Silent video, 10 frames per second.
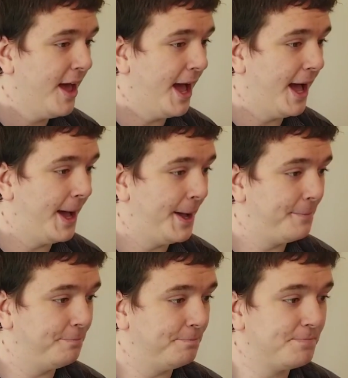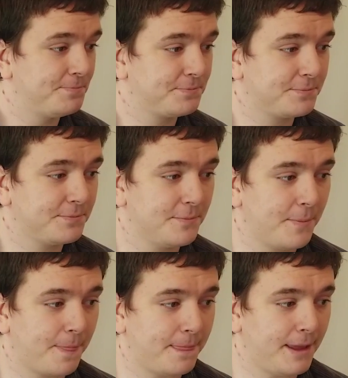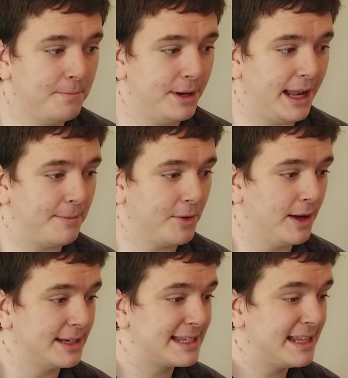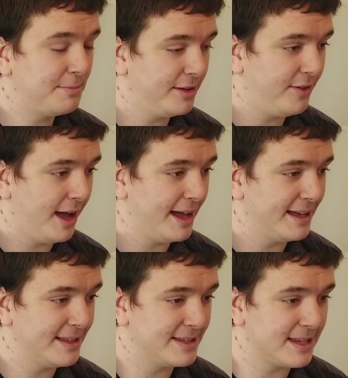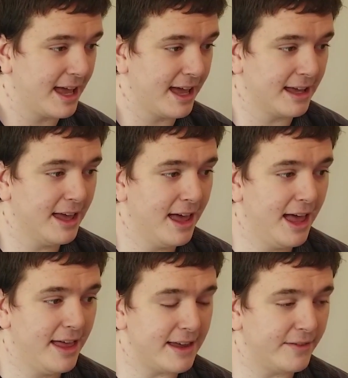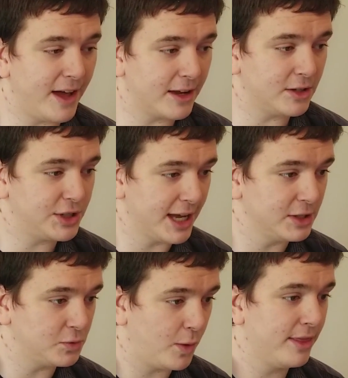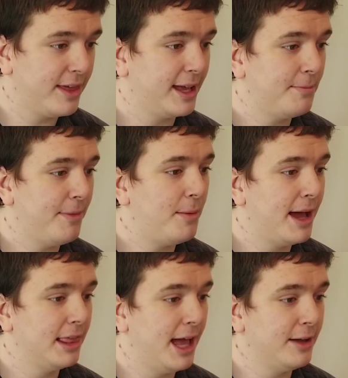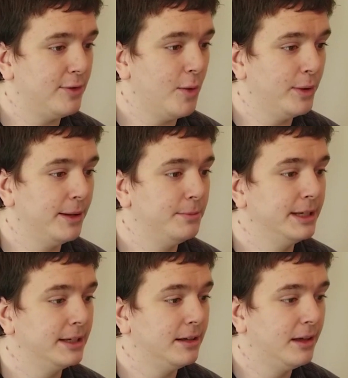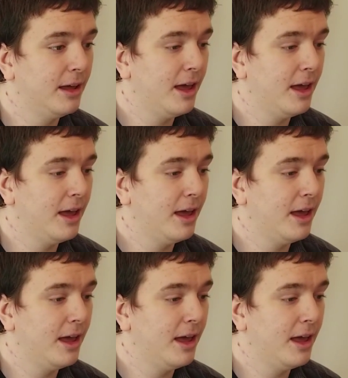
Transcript: But I'm going to simplify it and say that if I could change one thing about my life, what would it be?